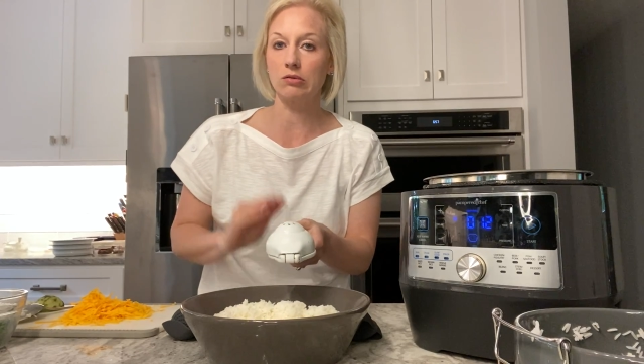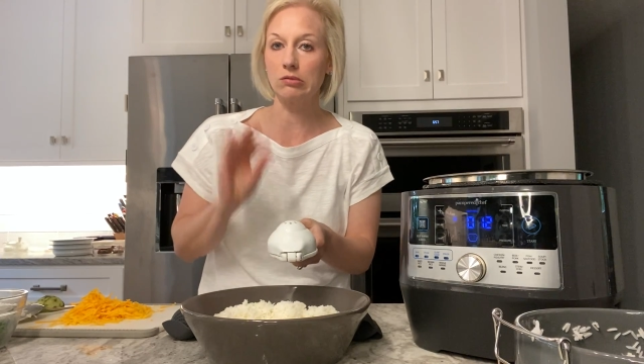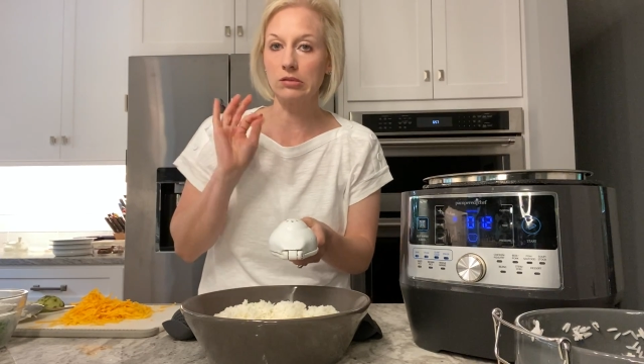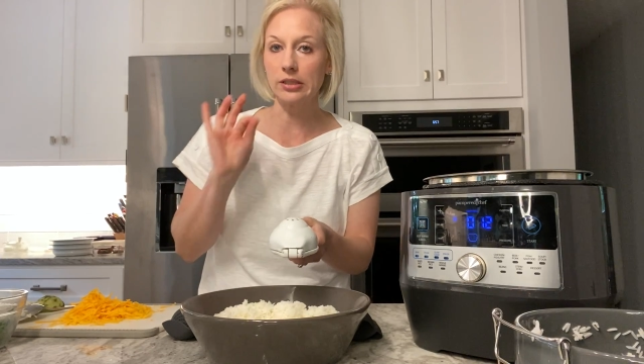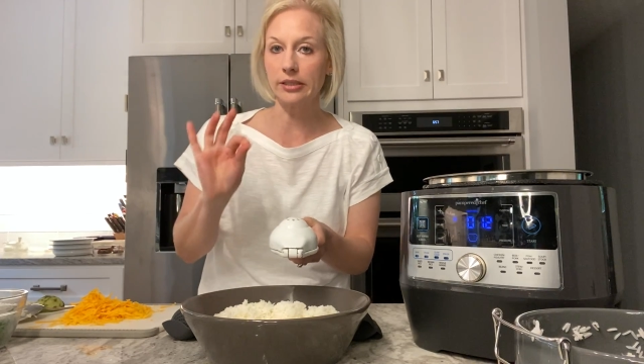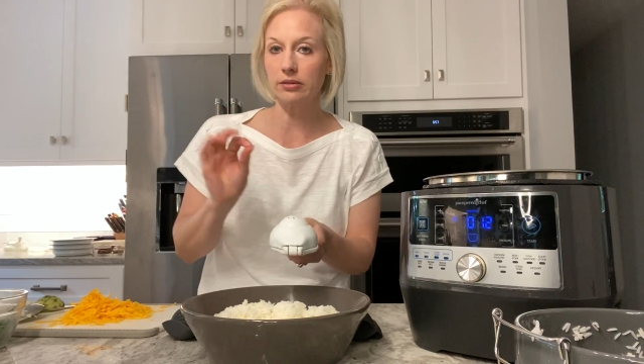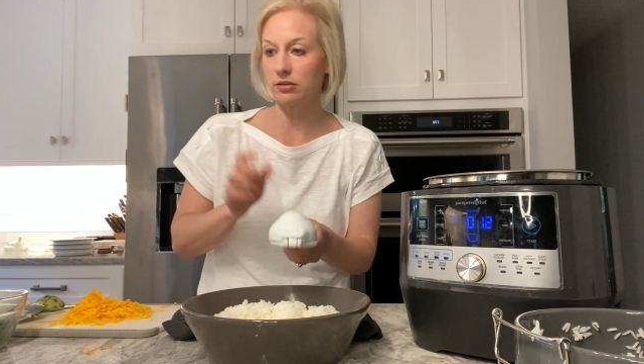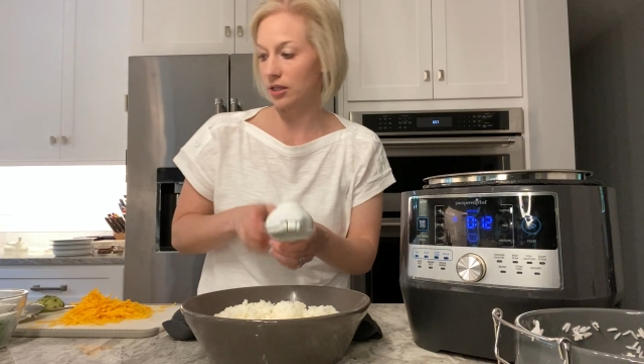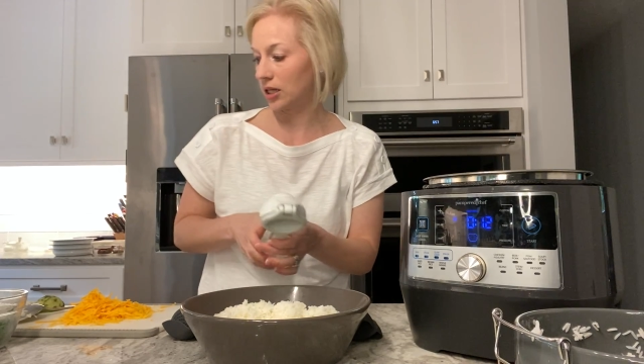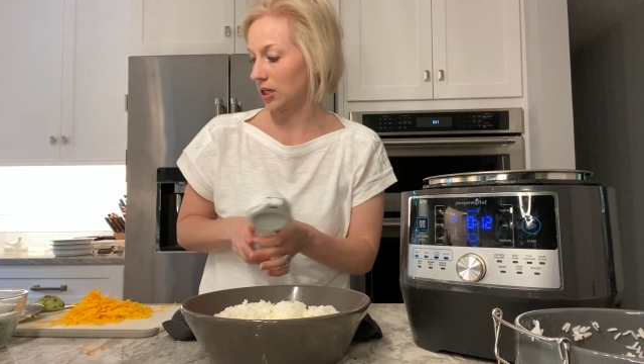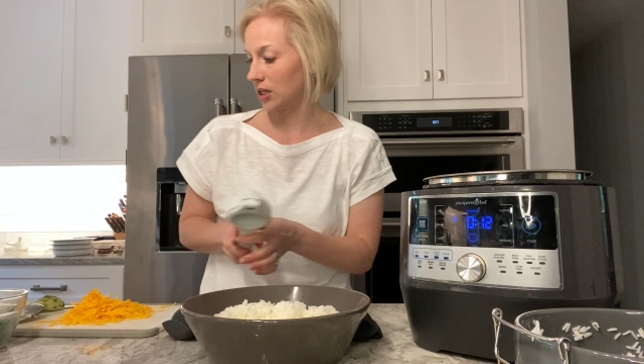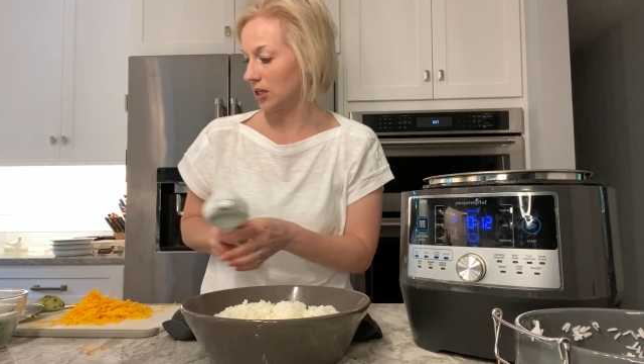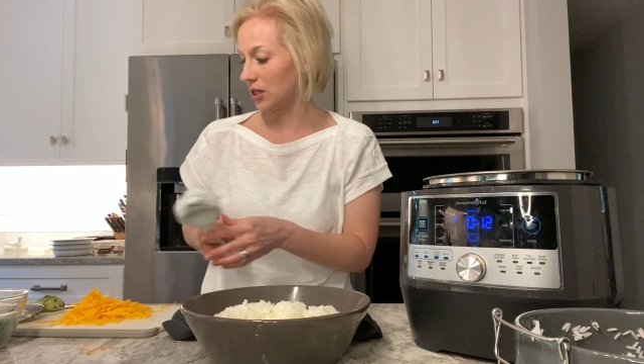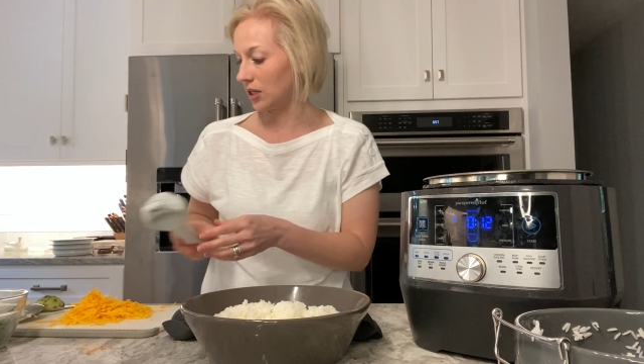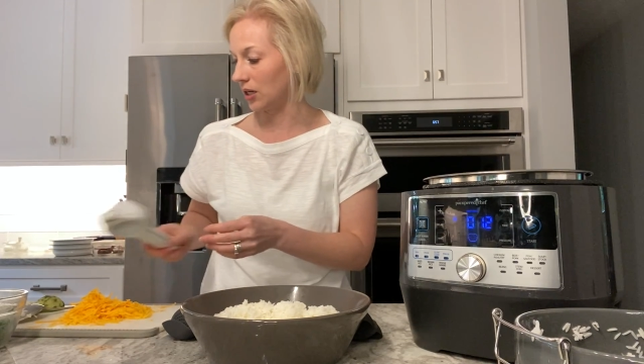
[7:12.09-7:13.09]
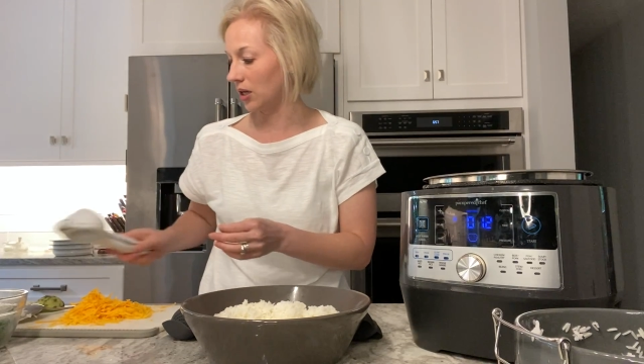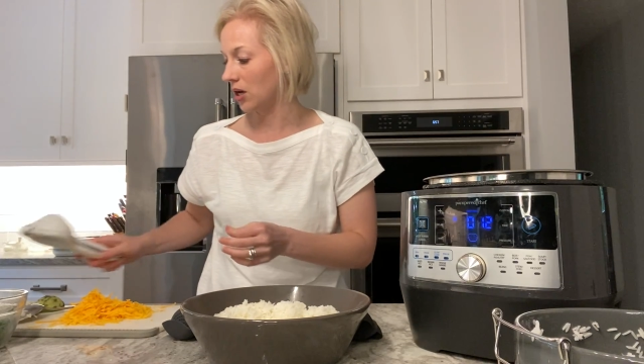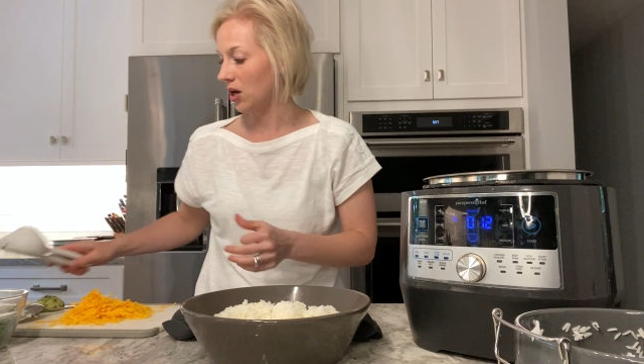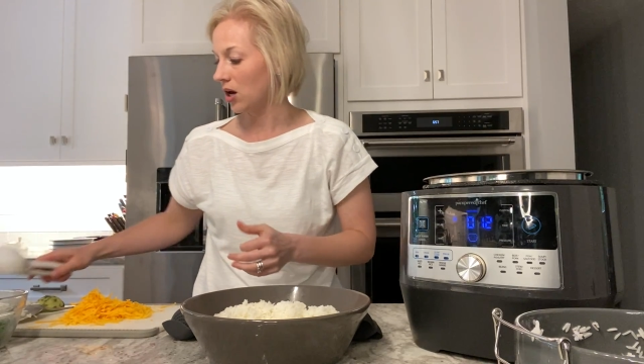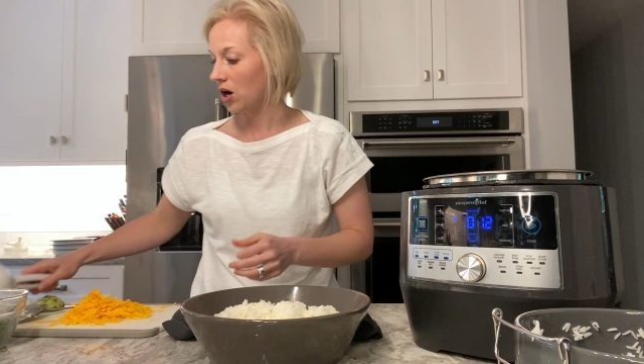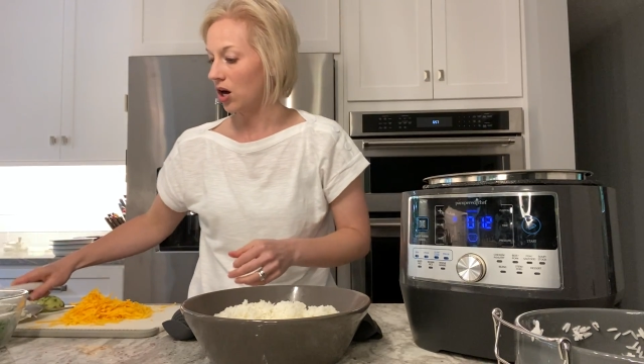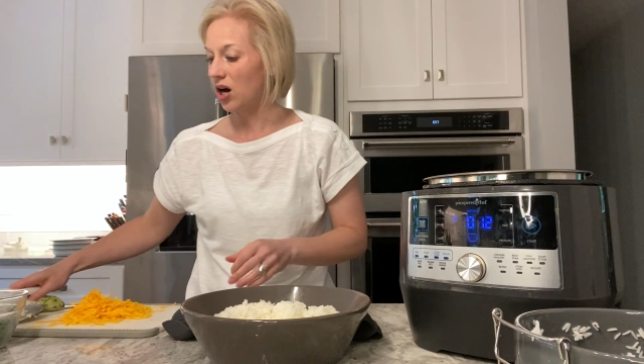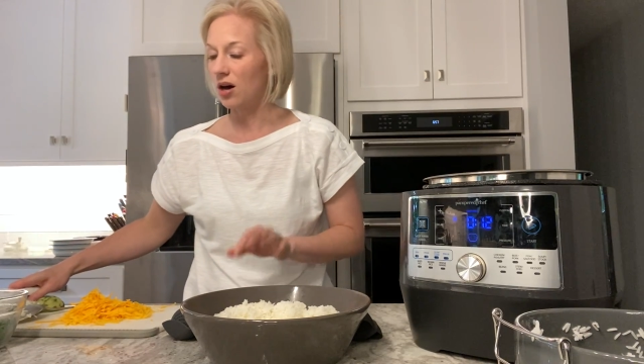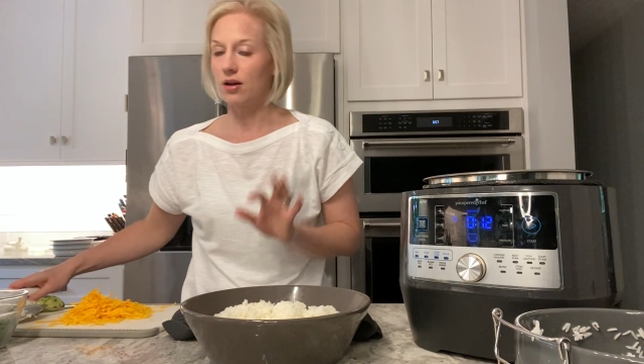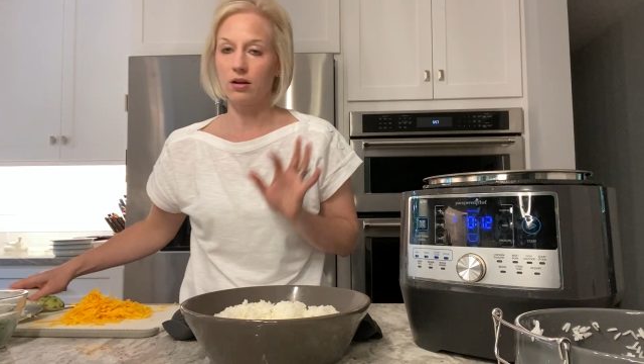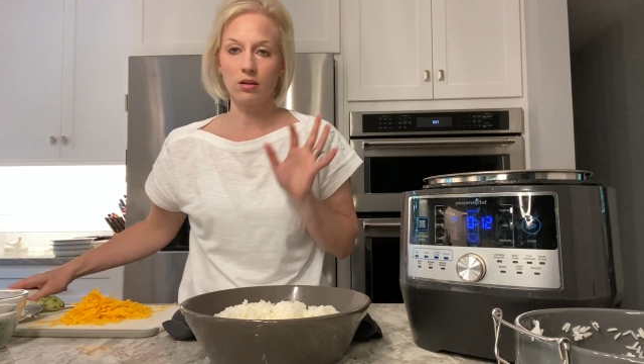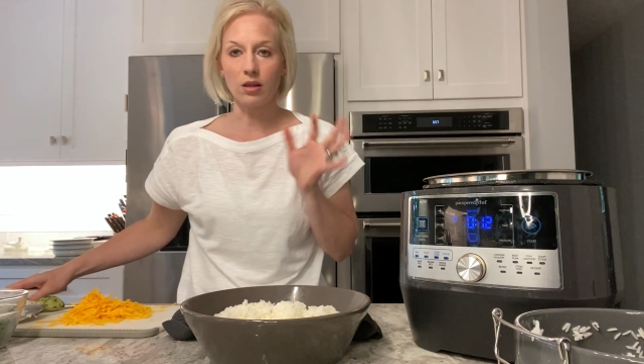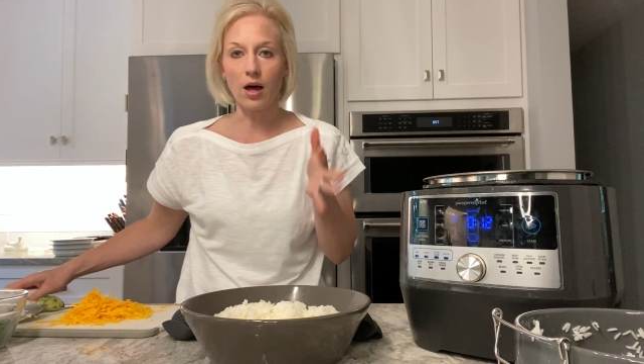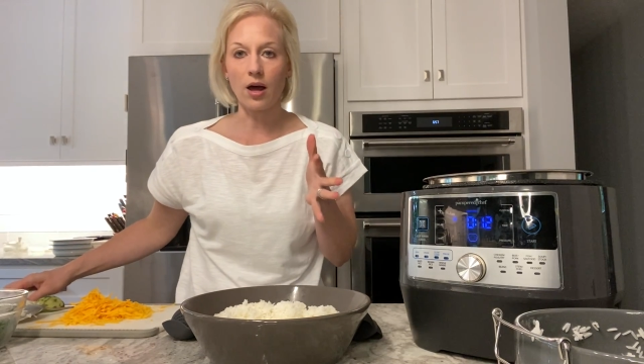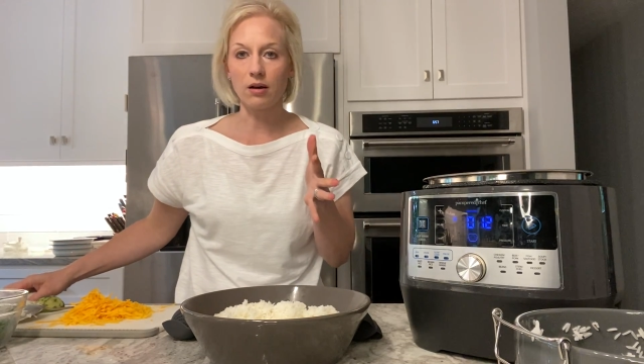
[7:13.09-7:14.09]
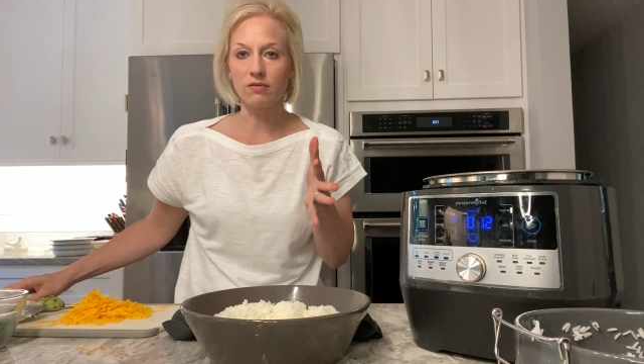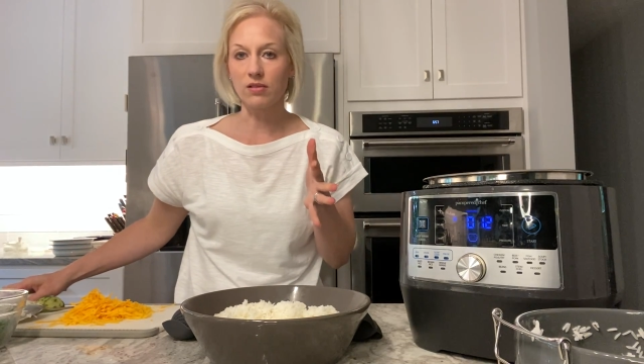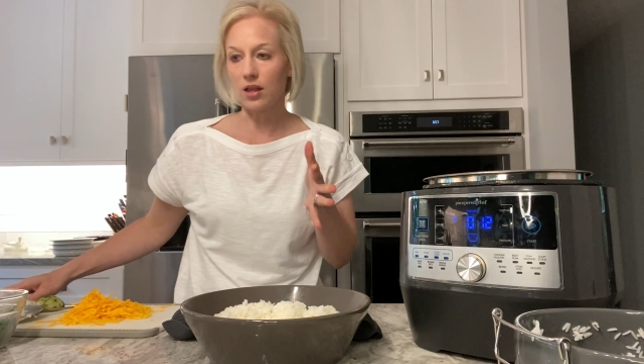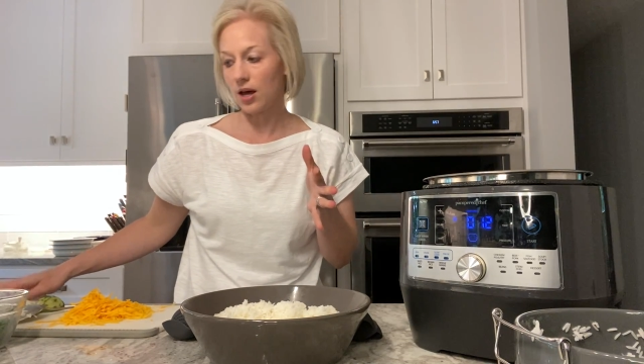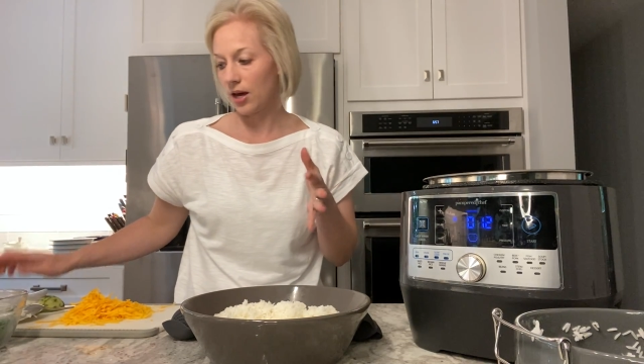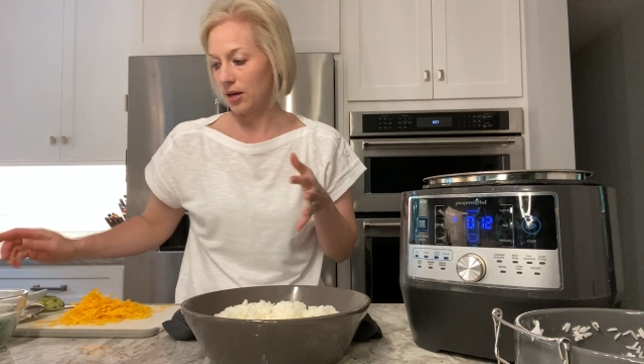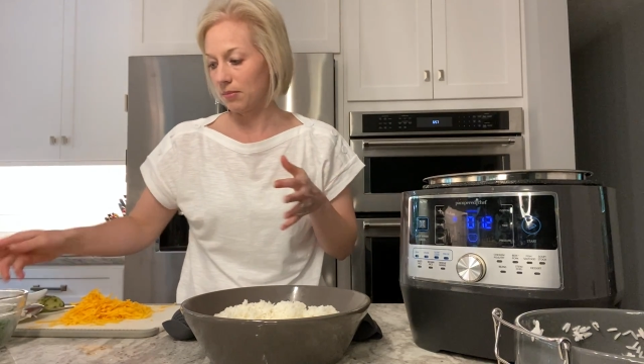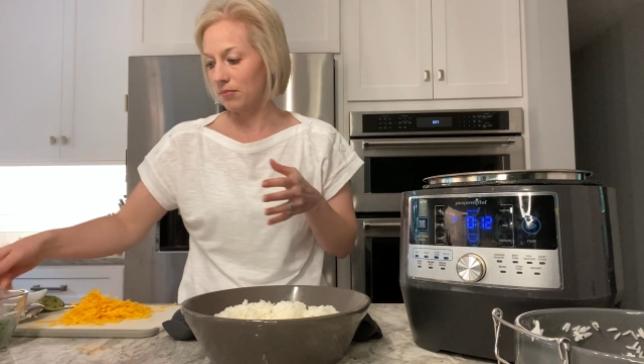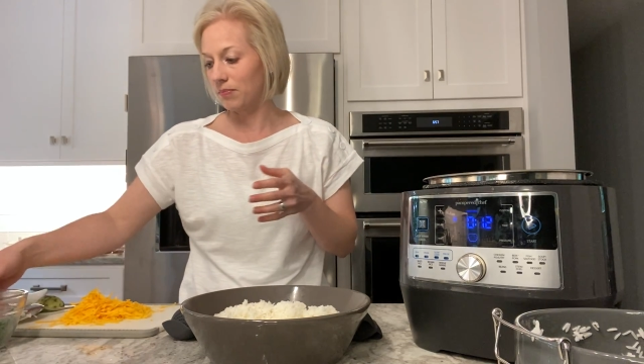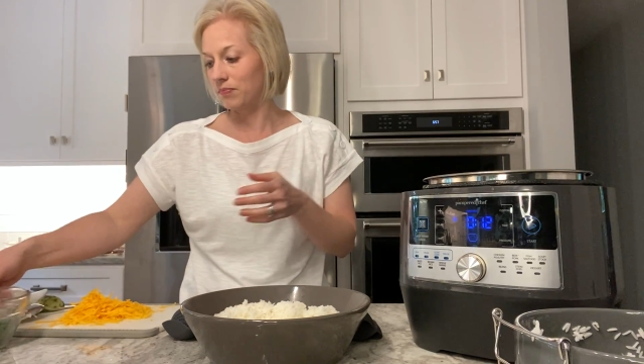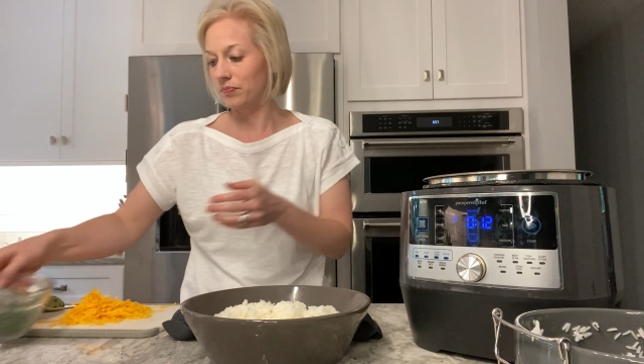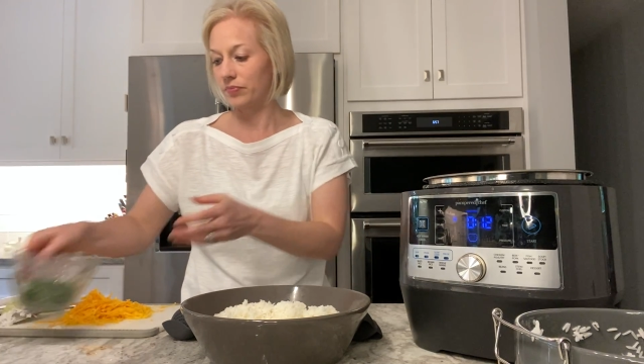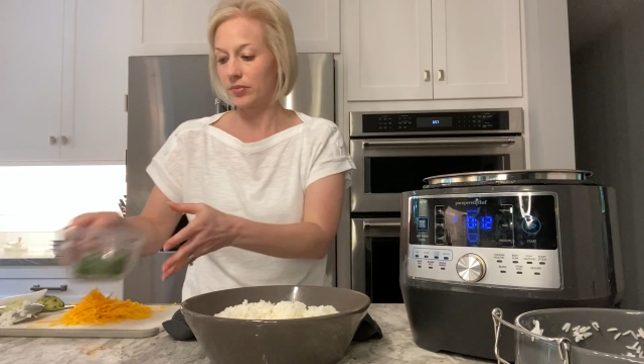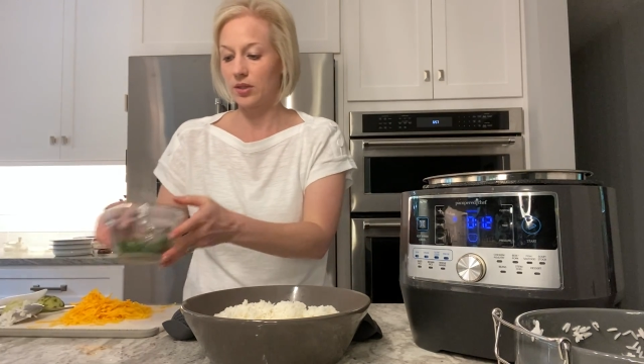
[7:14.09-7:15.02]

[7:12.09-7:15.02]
real keen on a lot of lime.